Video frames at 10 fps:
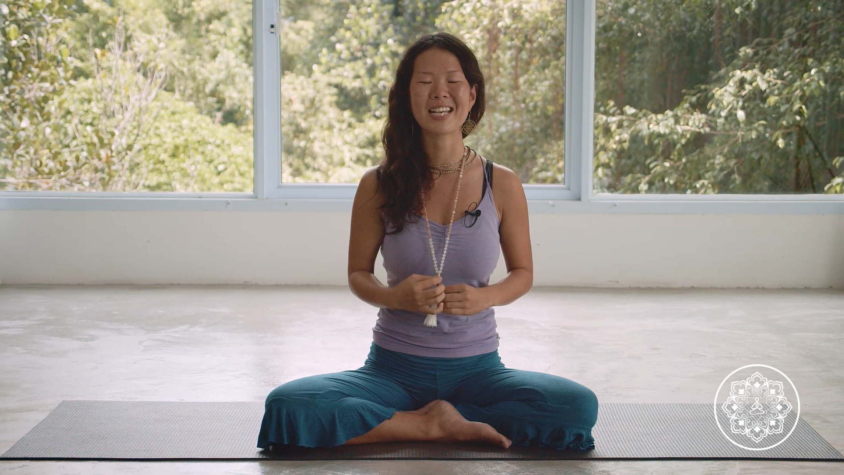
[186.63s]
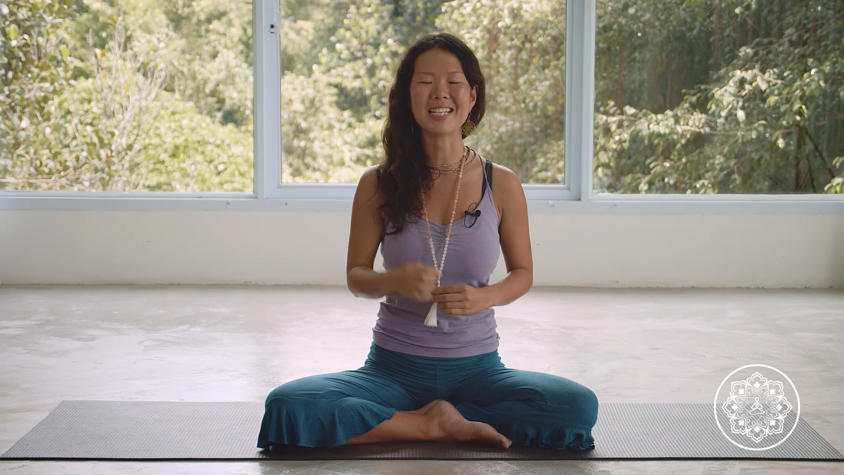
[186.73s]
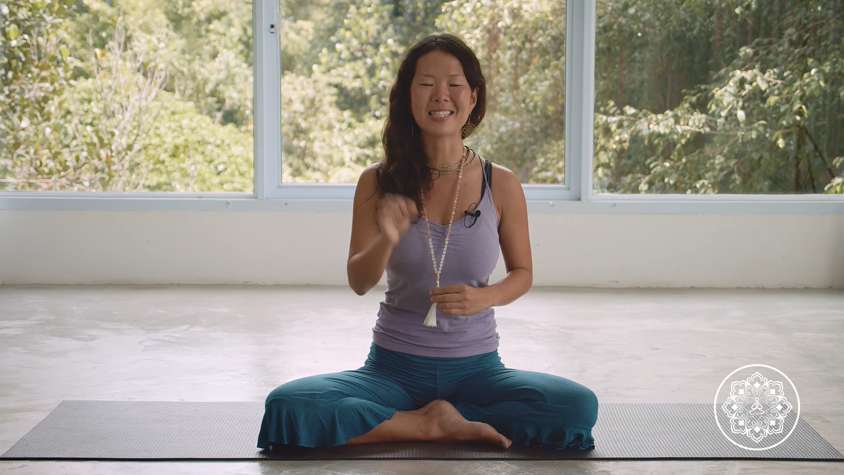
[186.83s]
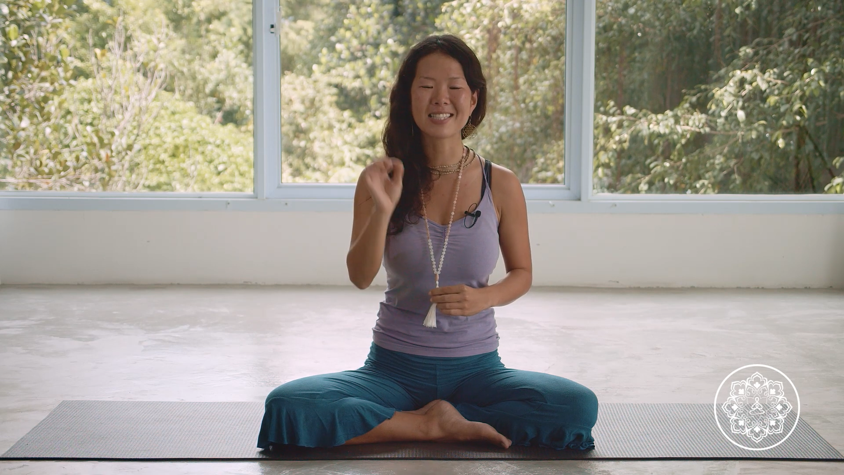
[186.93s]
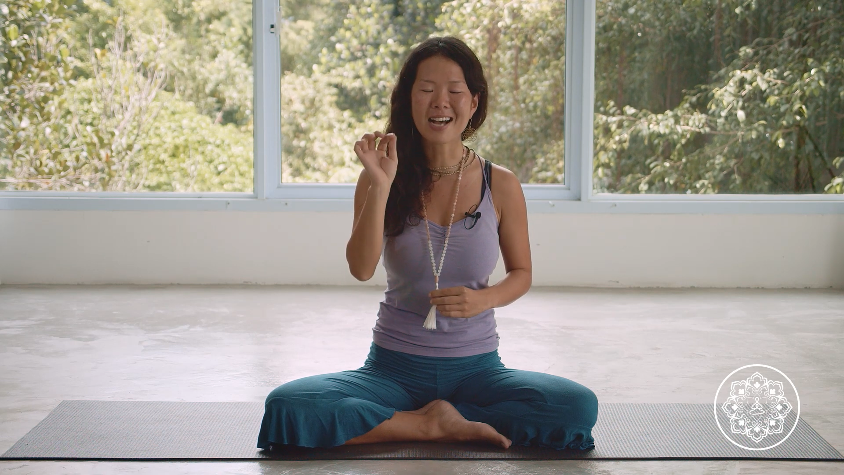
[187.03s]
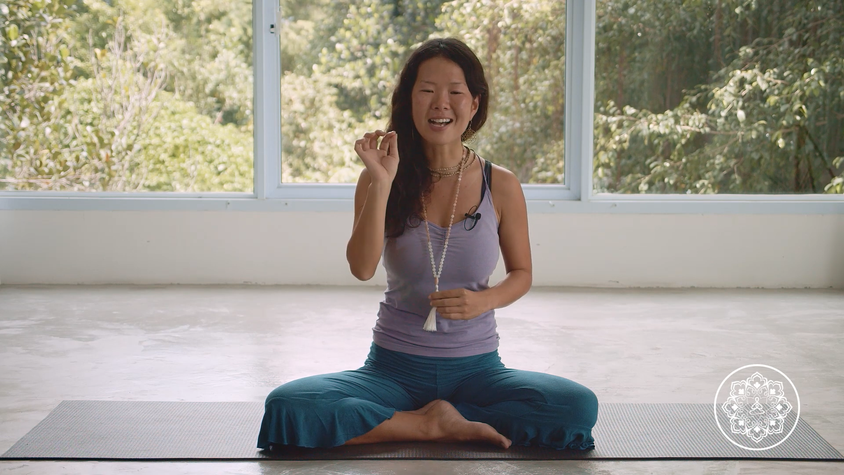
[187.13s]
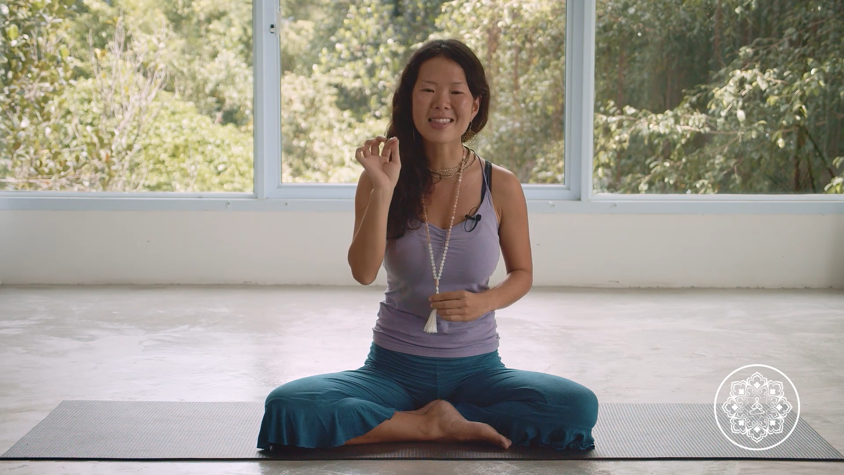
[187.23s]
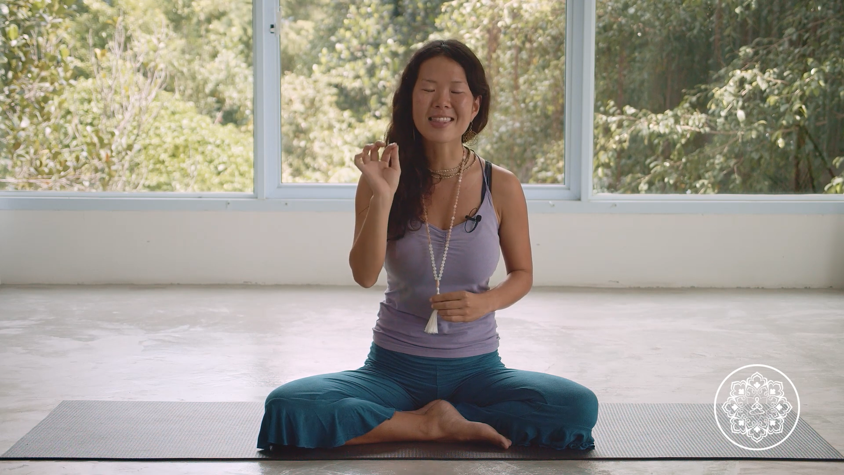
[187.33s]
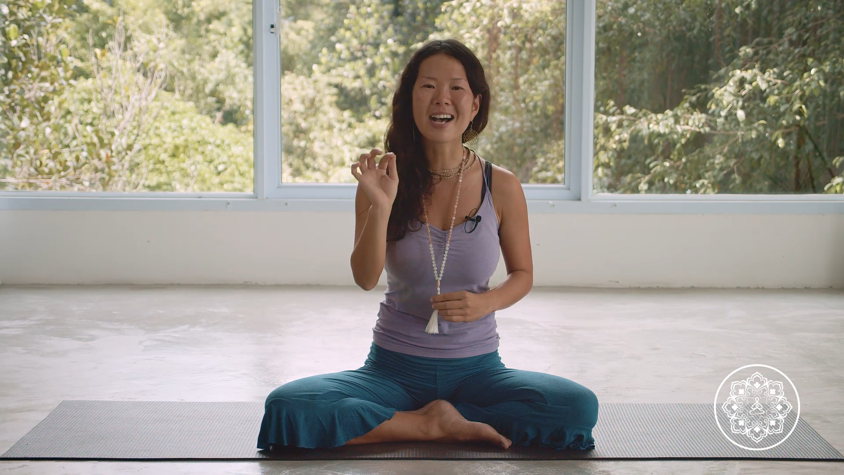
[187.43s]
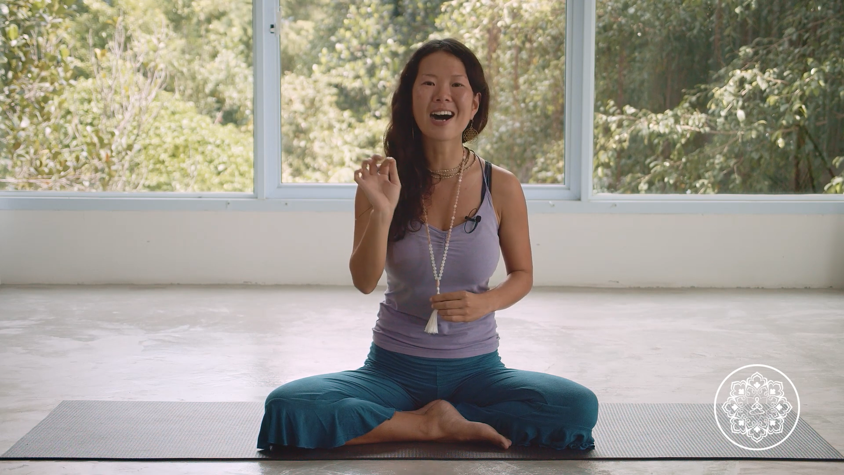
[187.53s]
it's
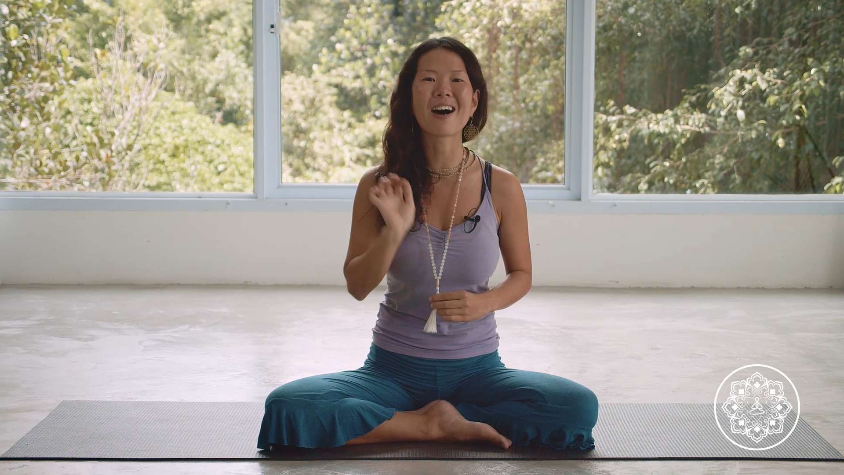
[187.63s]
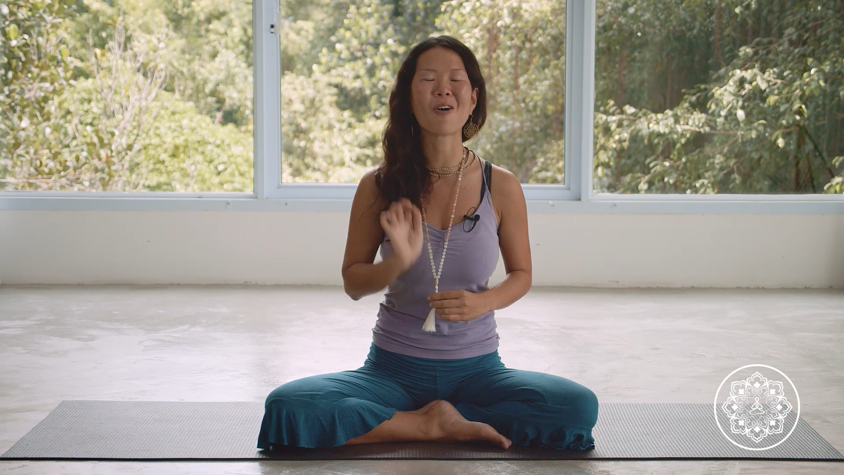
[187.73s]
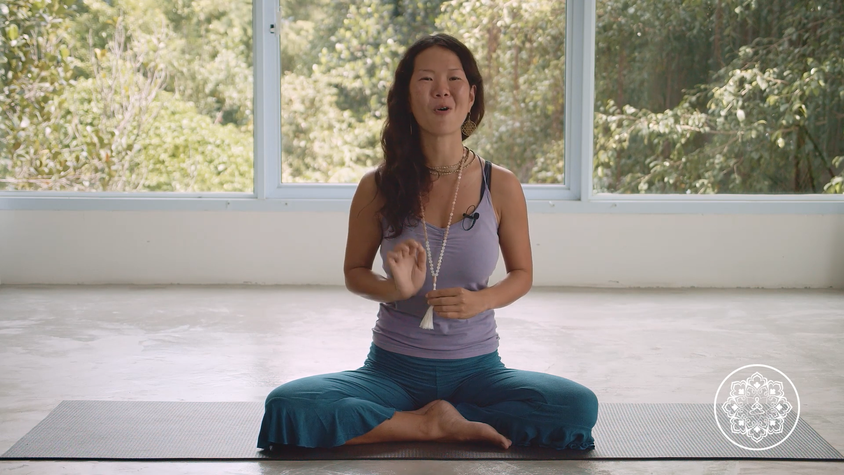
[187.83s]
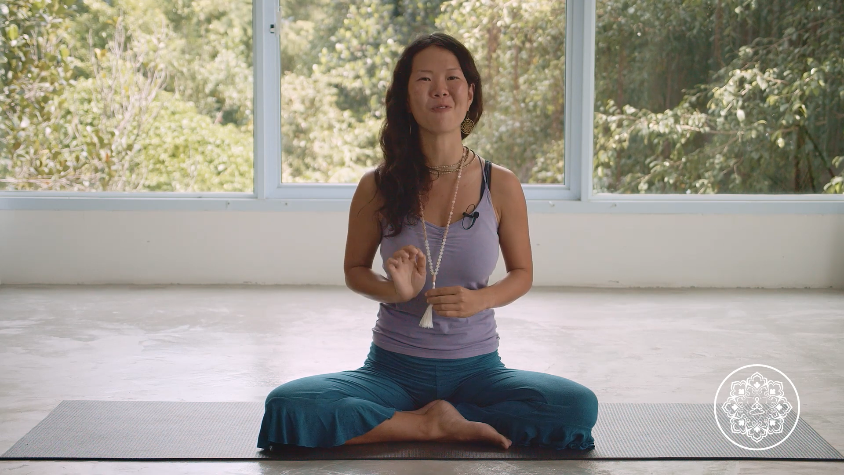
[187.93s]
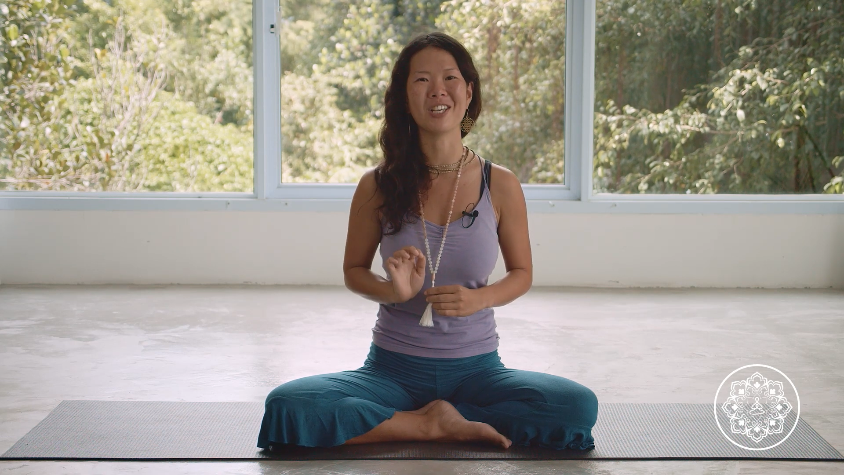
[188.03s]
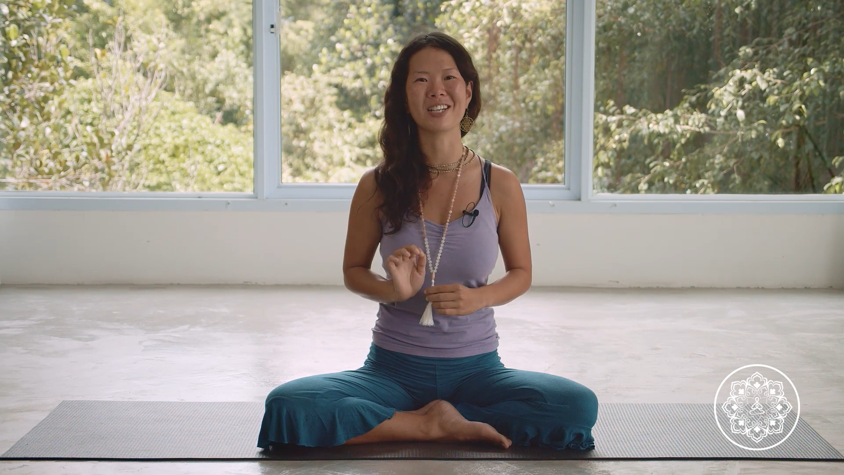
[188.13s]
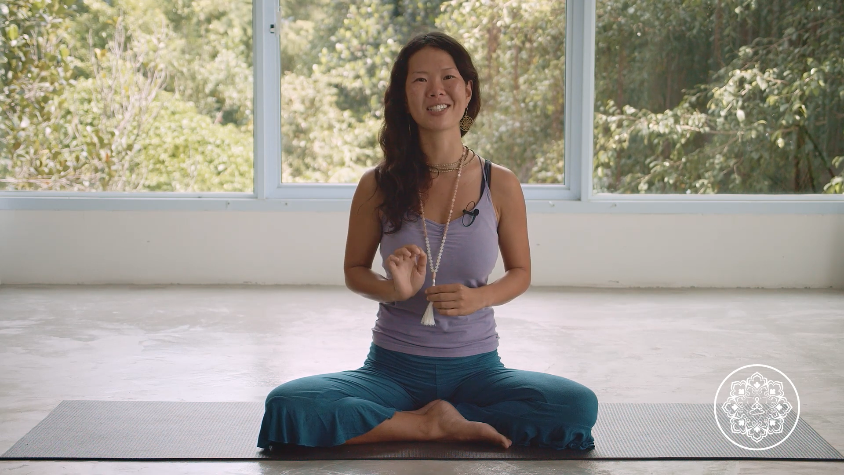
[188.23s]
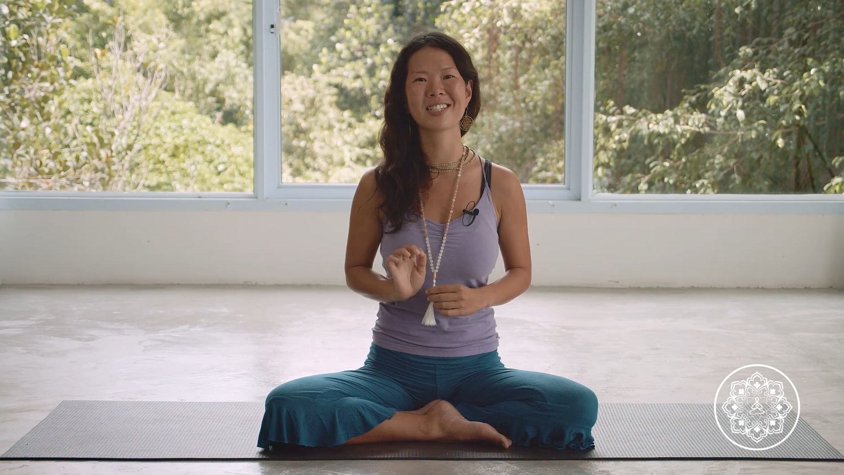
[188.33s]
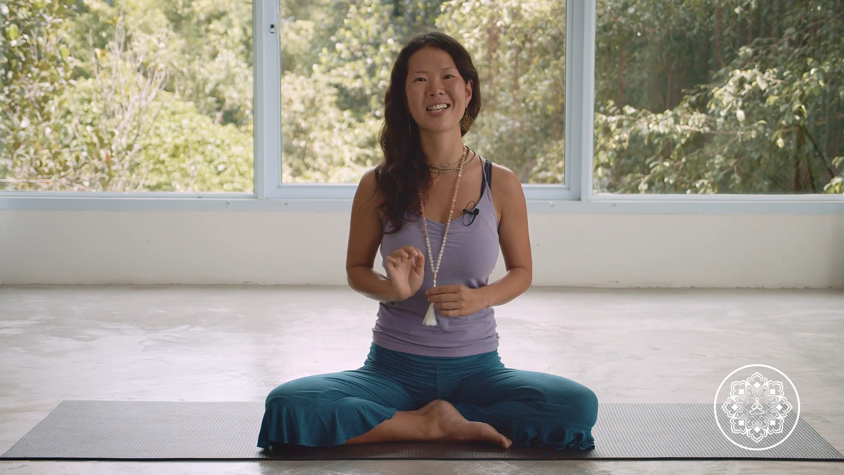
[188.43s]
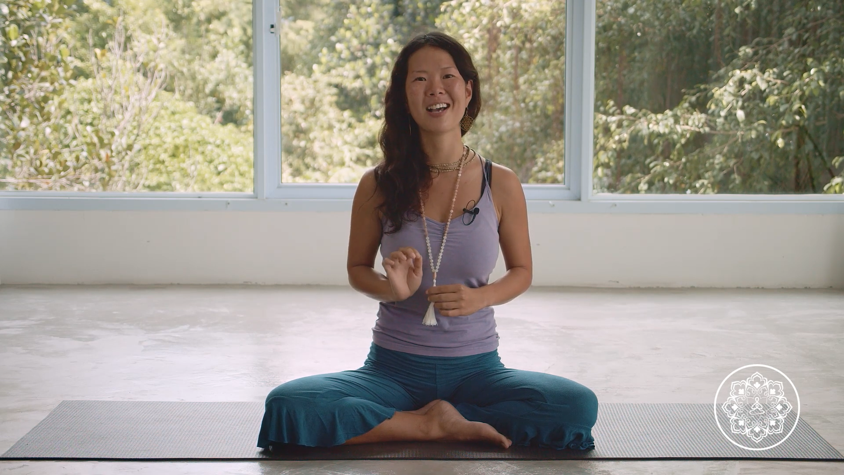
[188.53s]
not that
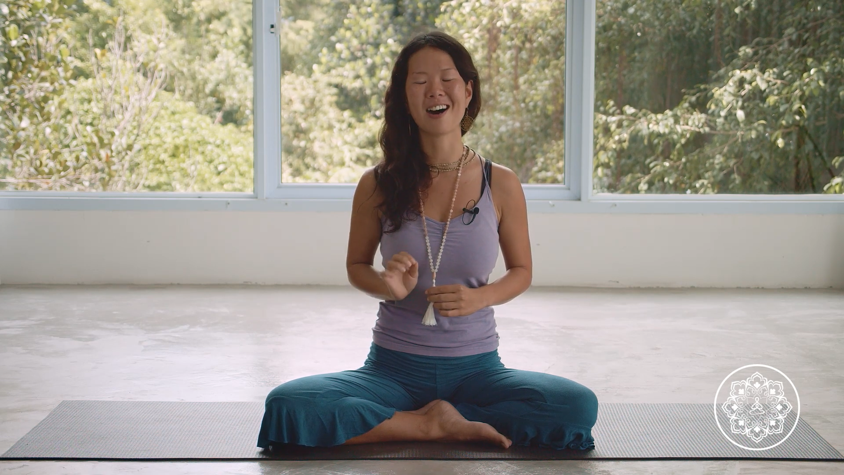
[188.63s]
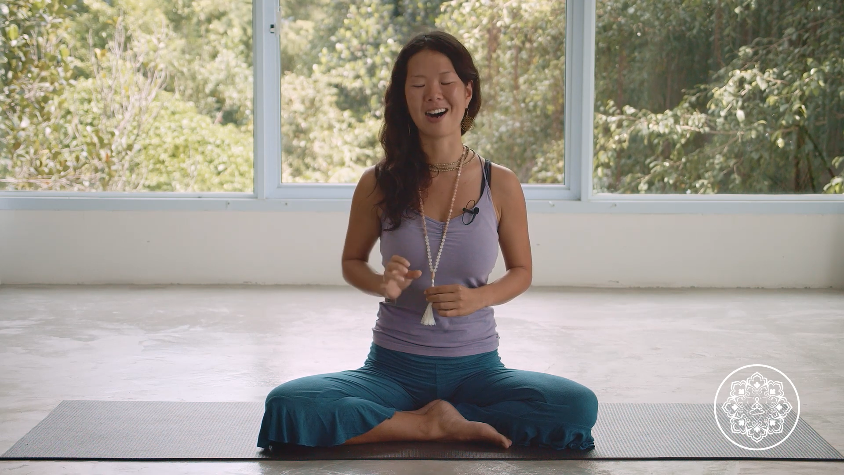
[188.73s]
obvious